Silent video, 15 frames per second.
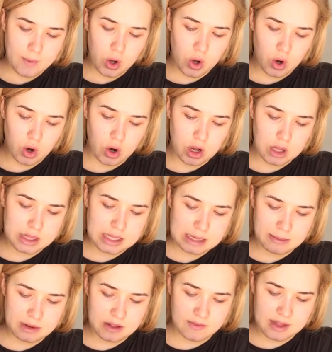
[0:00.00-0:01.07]
pour a little
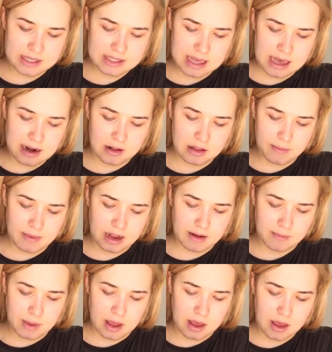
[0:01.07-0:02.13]
bit of this out on the back
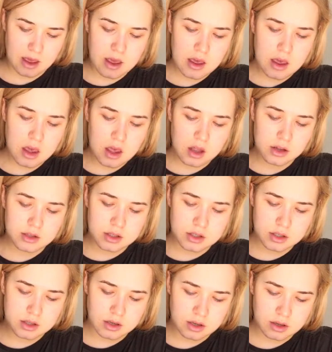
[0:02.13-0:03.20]
of my hand.
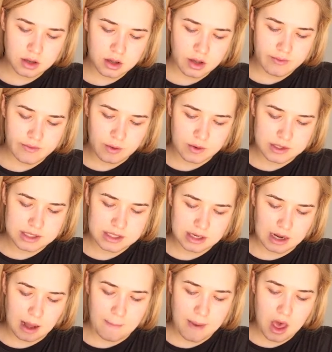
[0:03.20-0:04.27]
Wants to
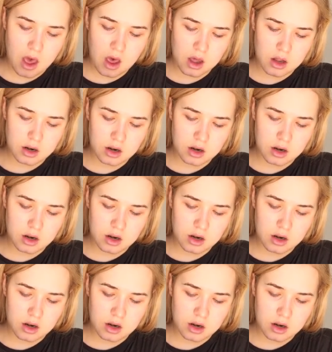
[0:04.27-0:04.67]
come out,